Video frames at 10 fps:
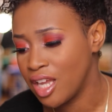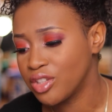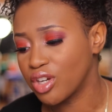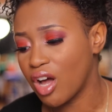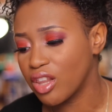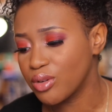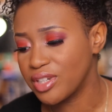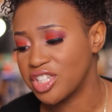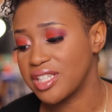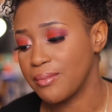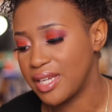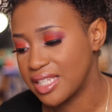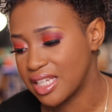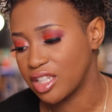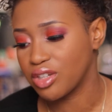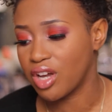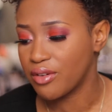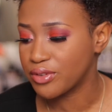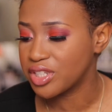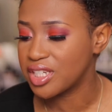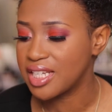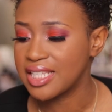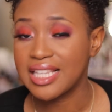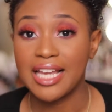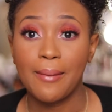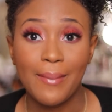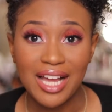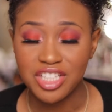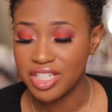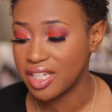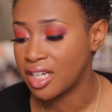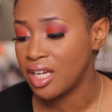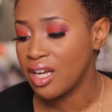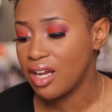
The color range is amazing, and the coverage is like magic.